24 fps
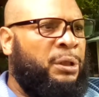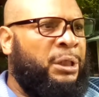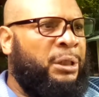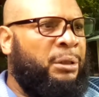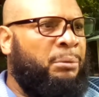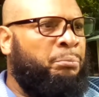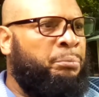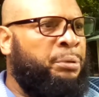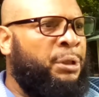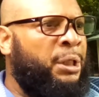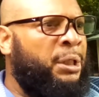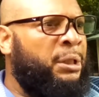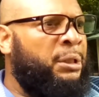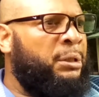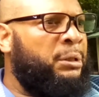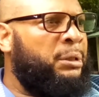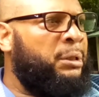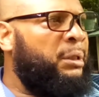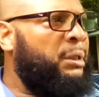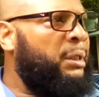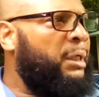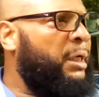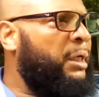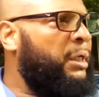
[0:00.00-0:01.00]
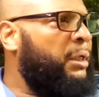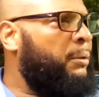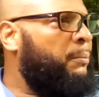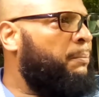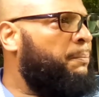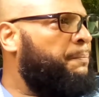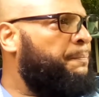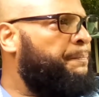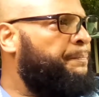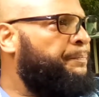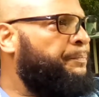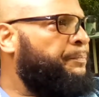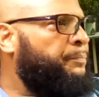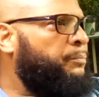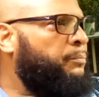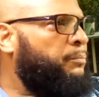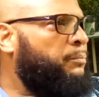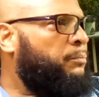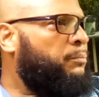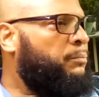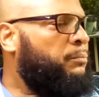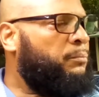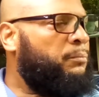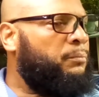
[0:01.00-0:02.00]
and the blood of the
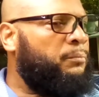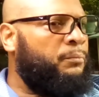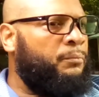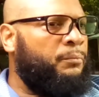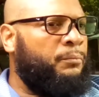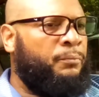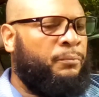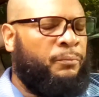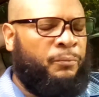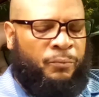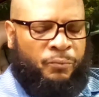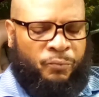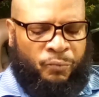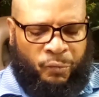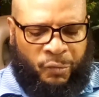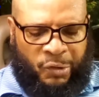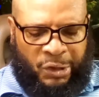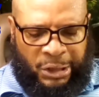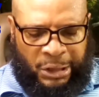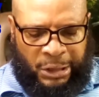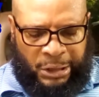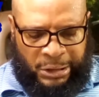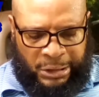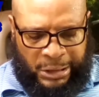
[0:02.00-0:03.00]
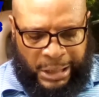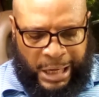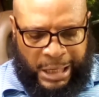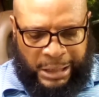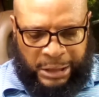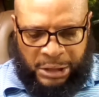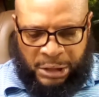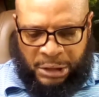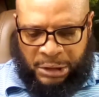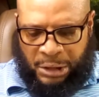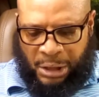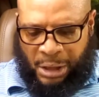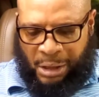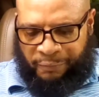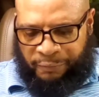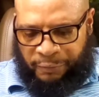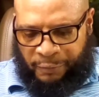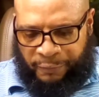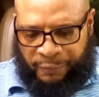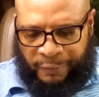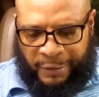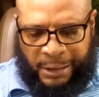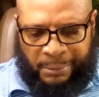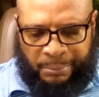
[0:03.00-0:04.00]
Lamb. See, he's got us
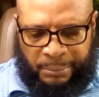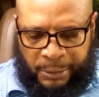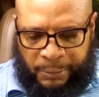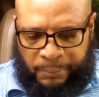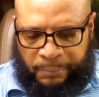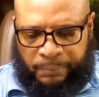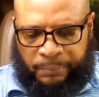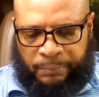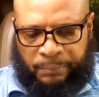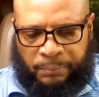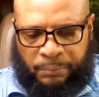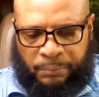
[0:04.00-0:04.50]
covered, family.